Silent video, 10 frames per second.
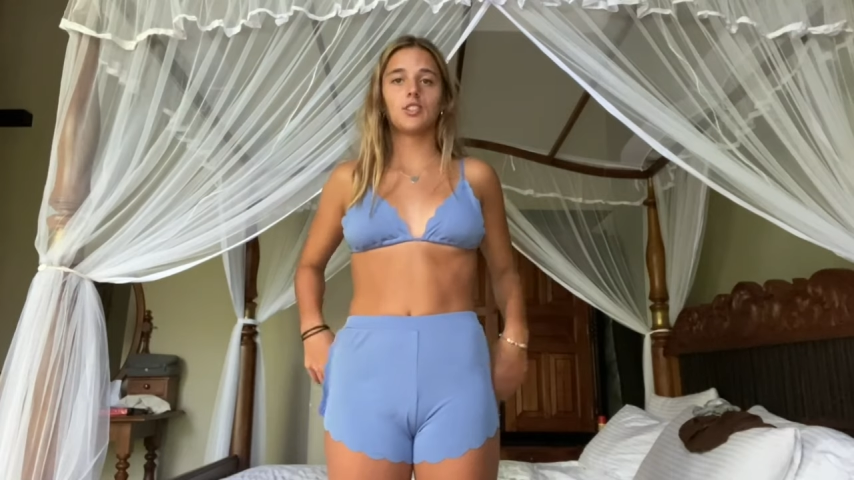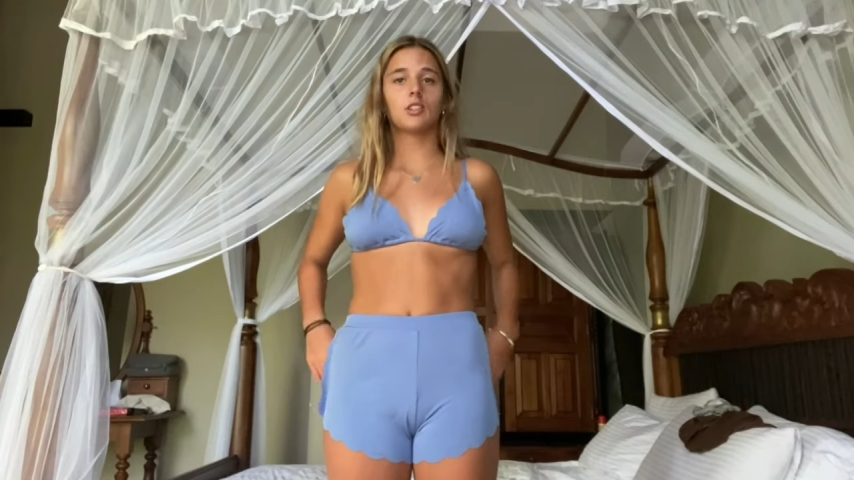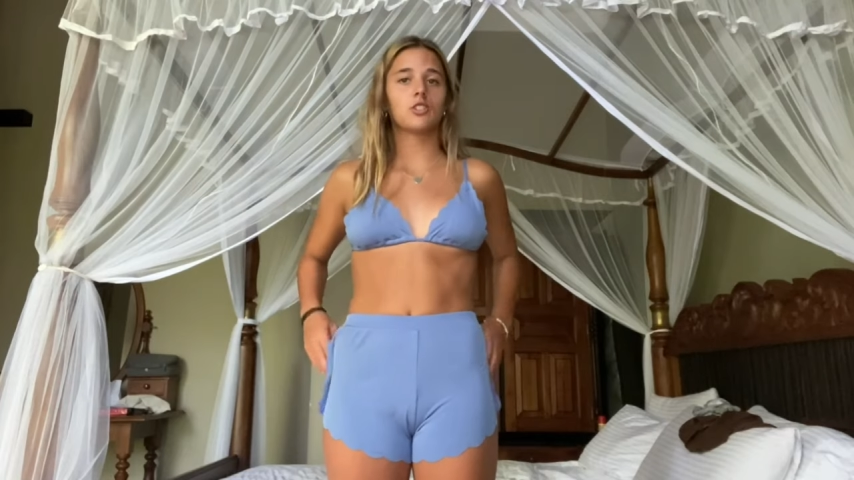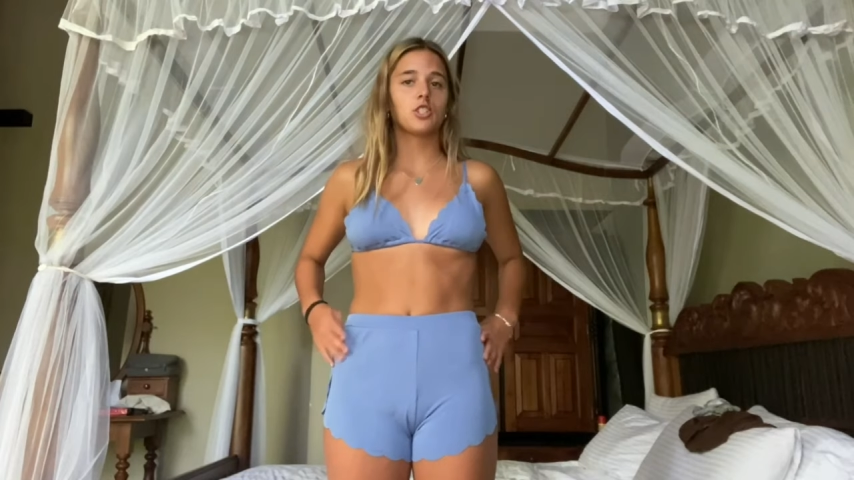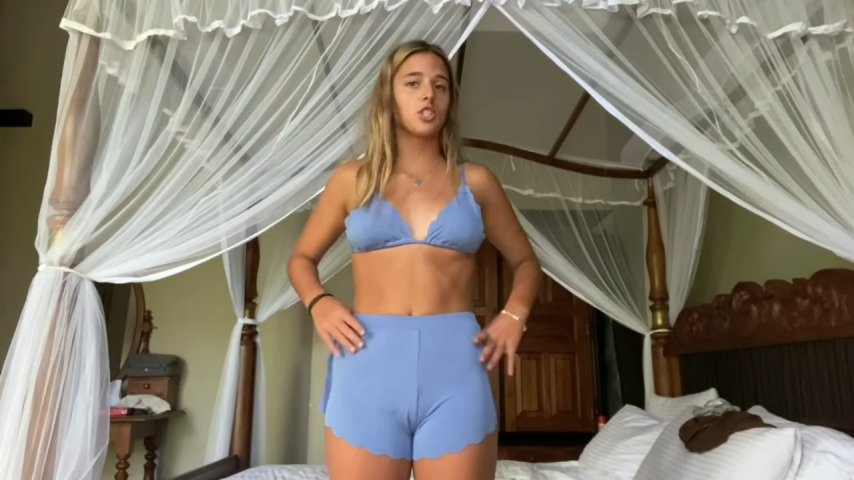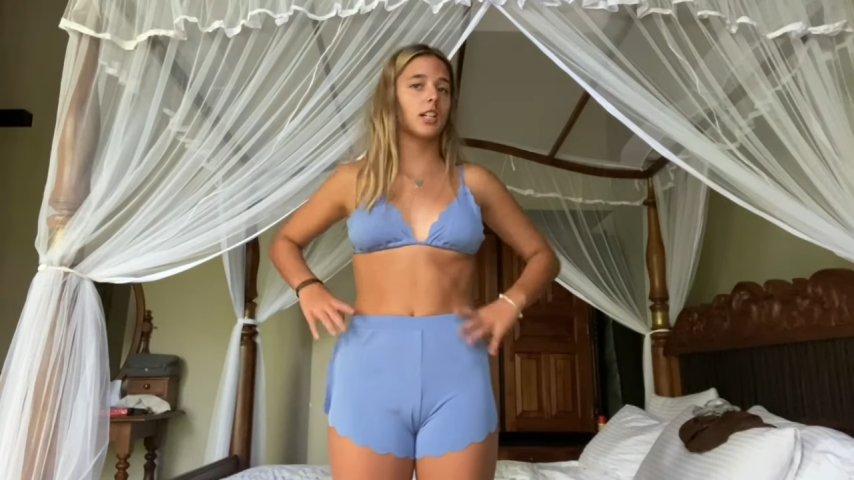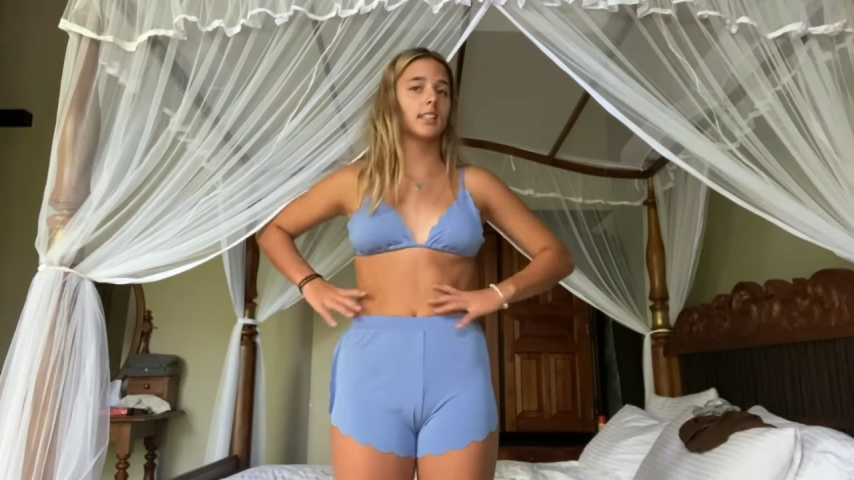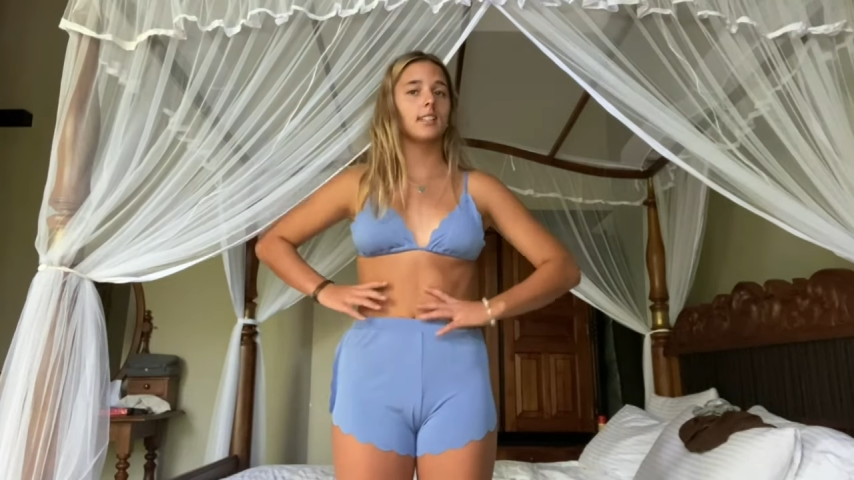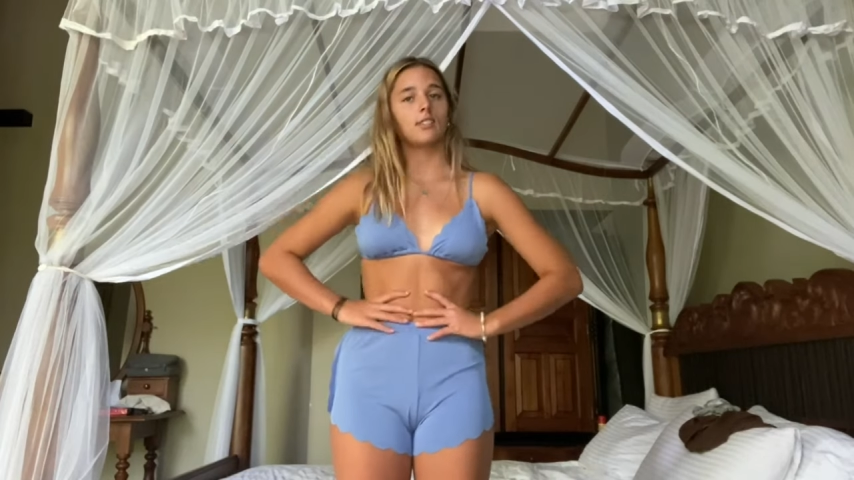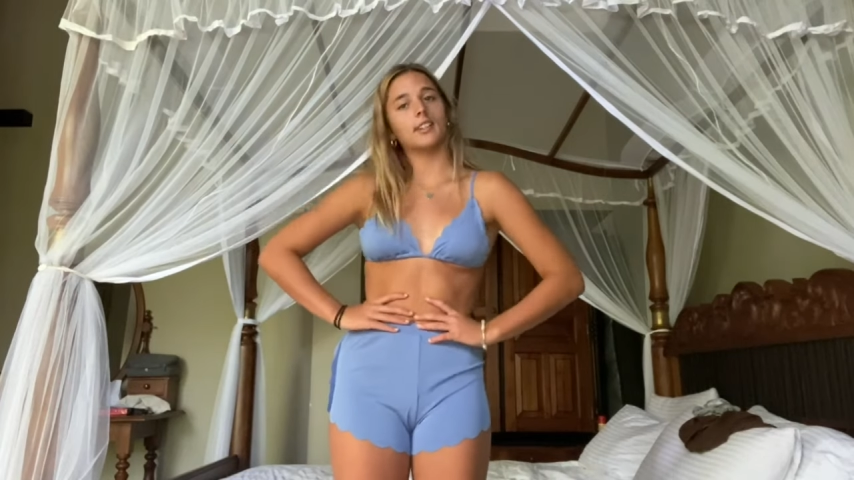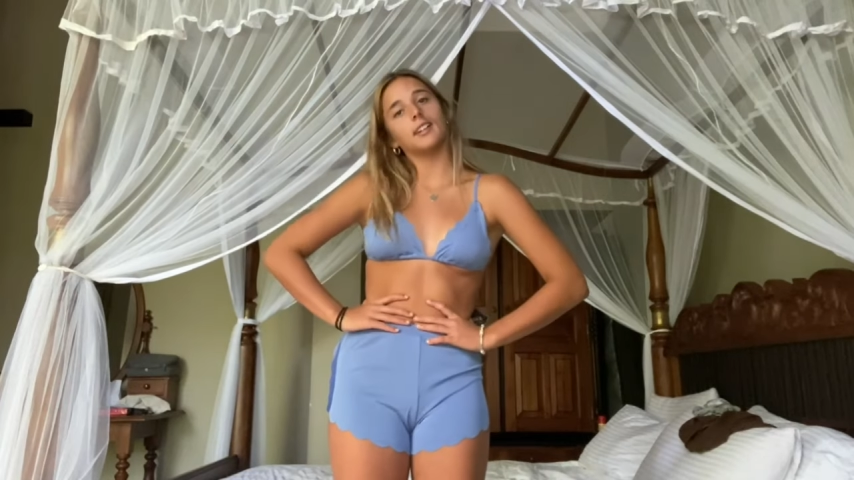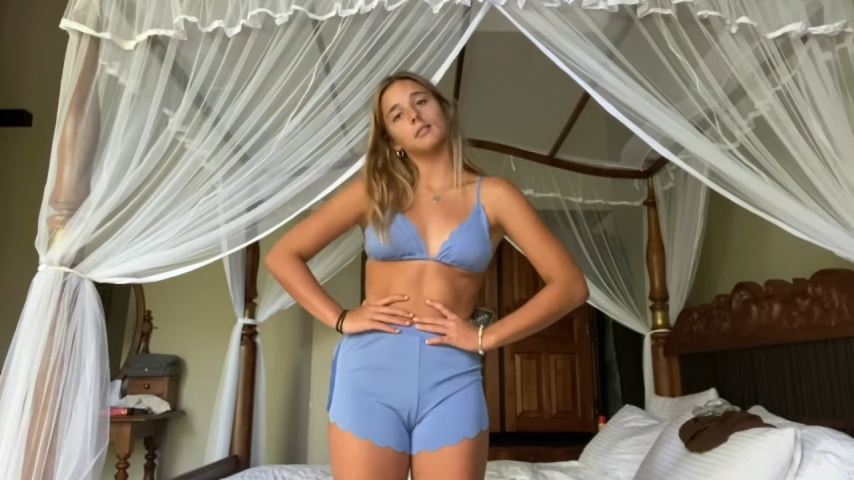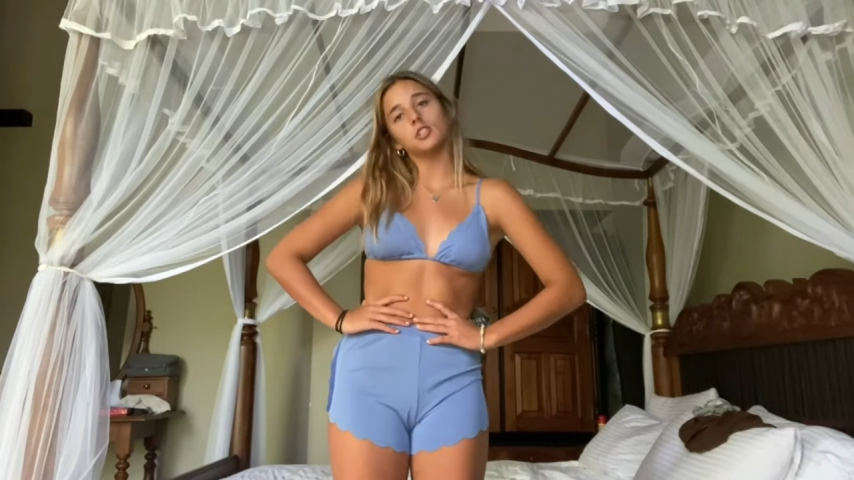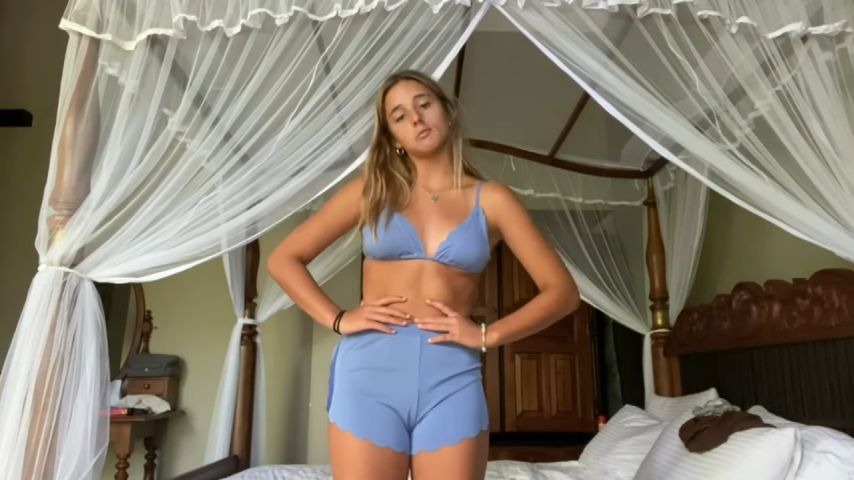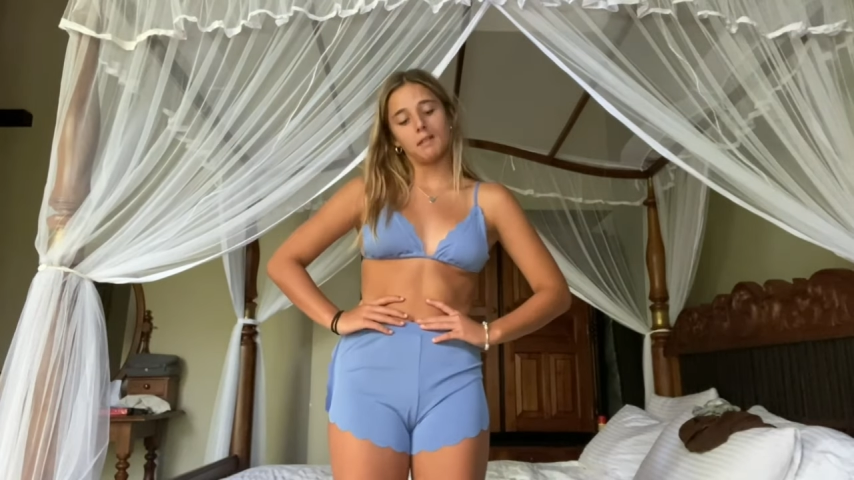you can just chuck these on and
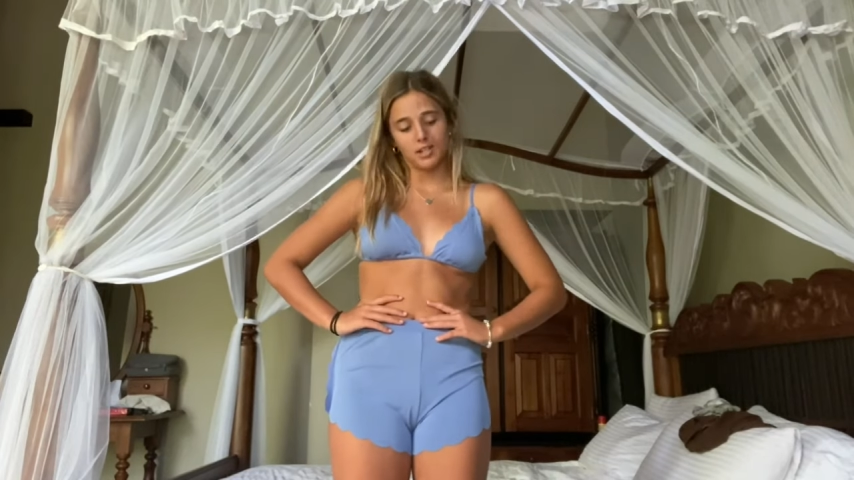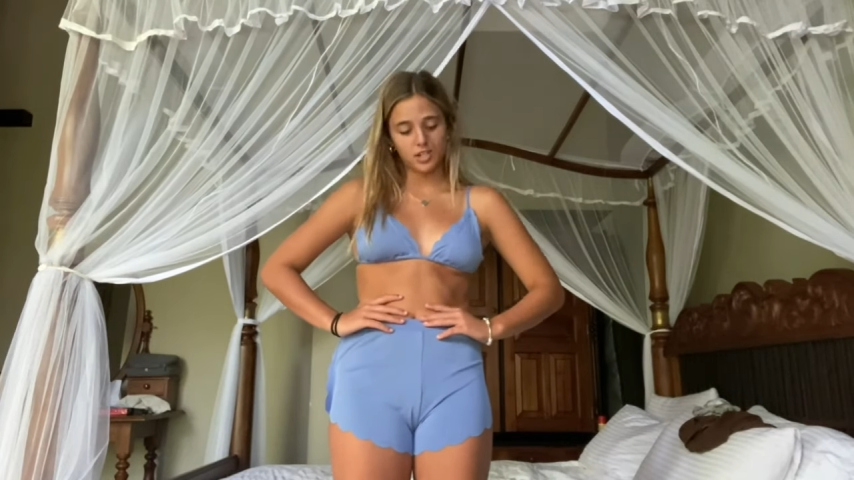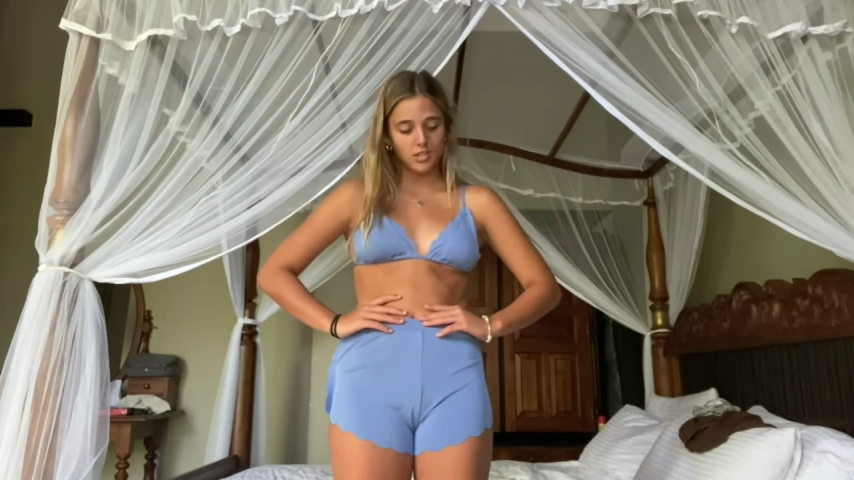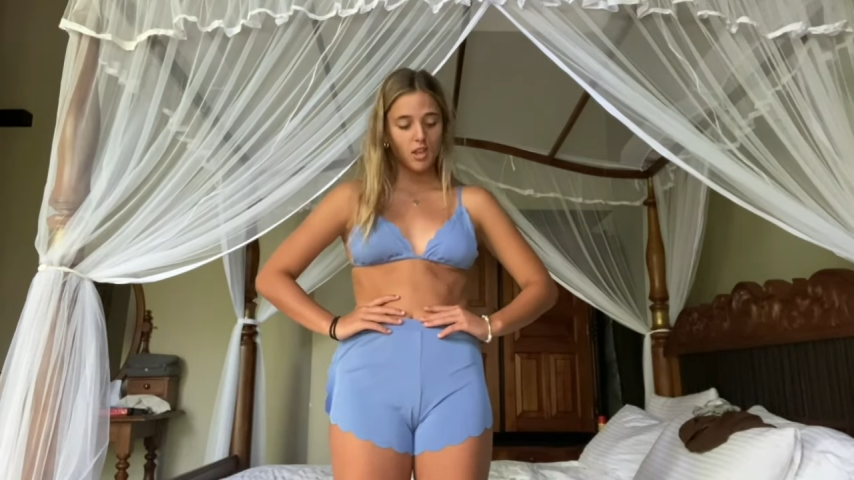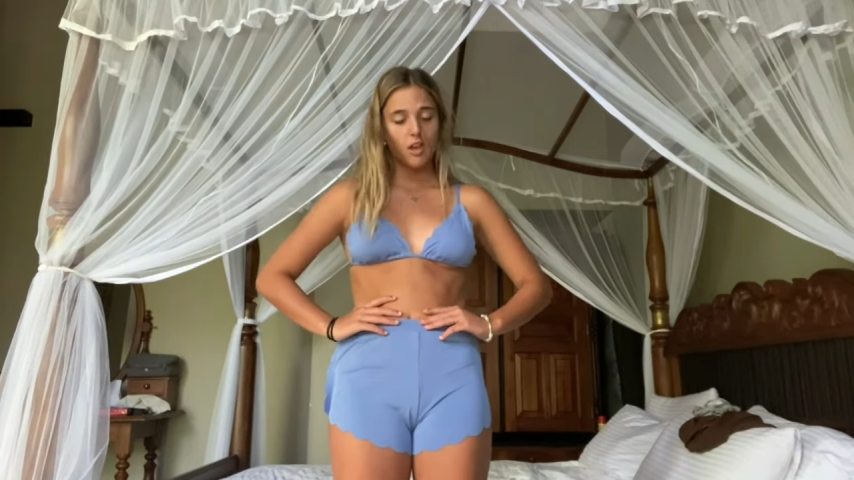it just matches